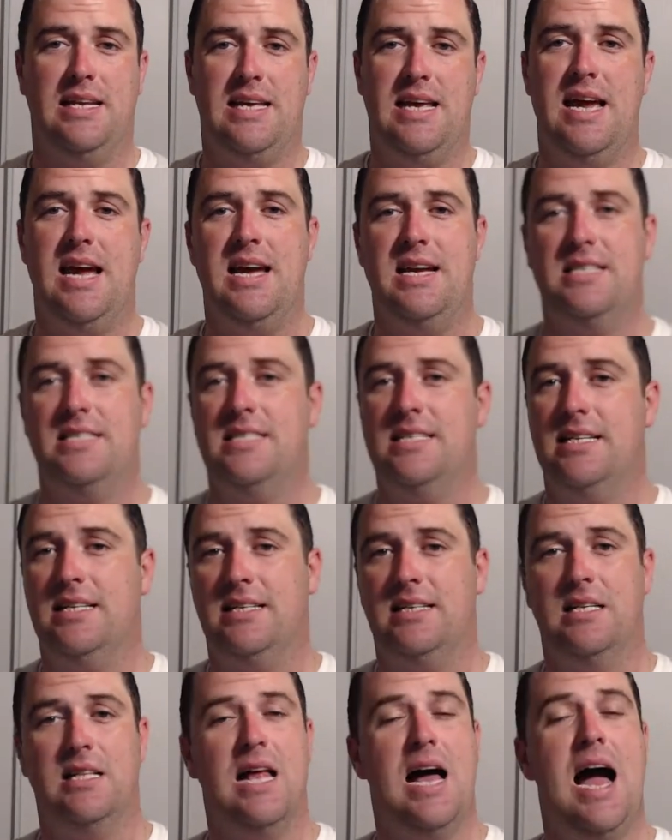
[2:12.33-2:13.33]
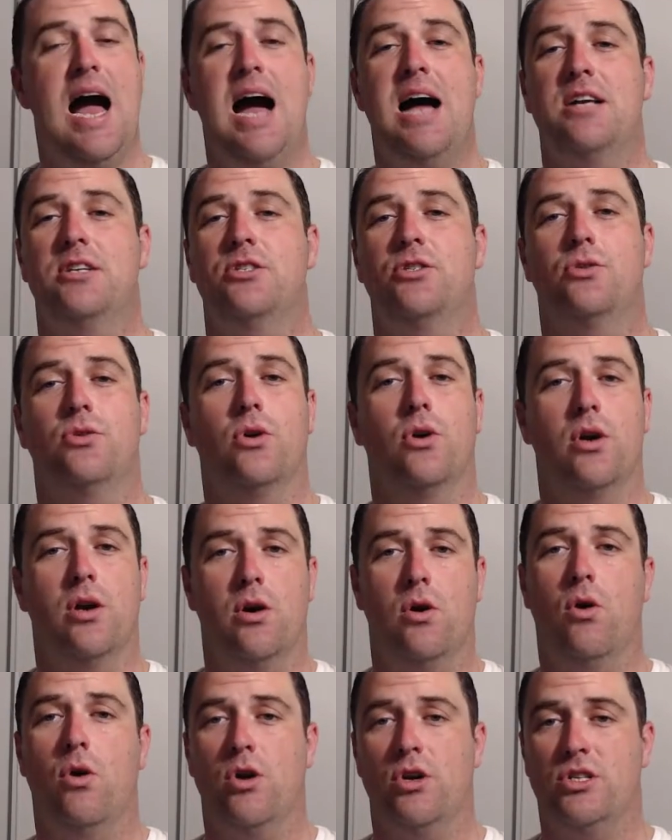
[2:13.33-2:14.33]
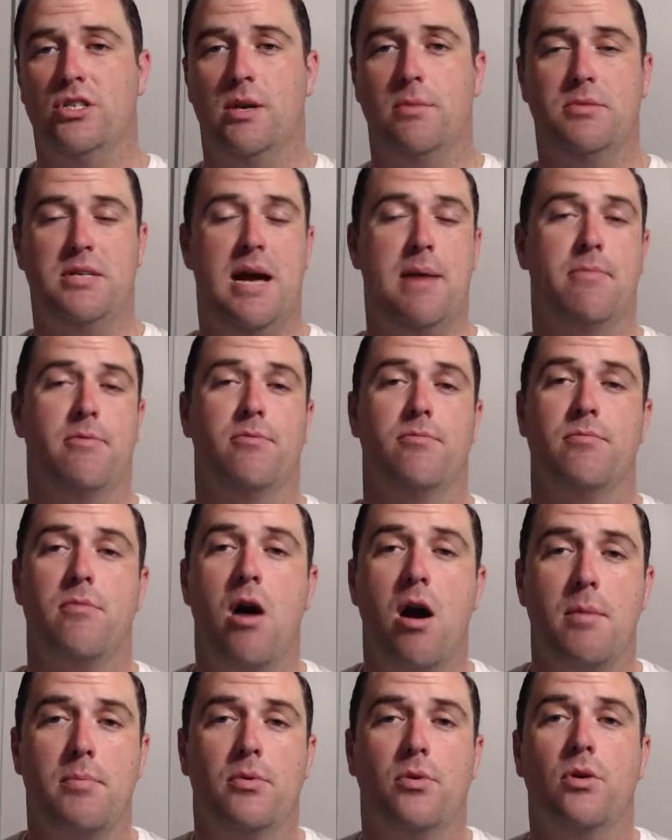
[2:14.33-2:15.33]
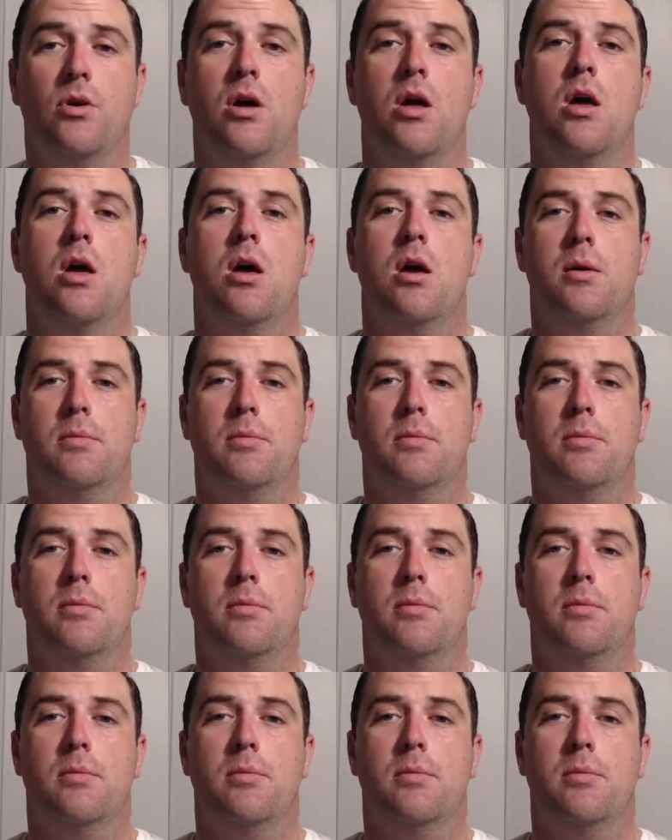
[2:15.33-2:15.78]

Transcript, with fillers: encased in glass or, or some type of marble.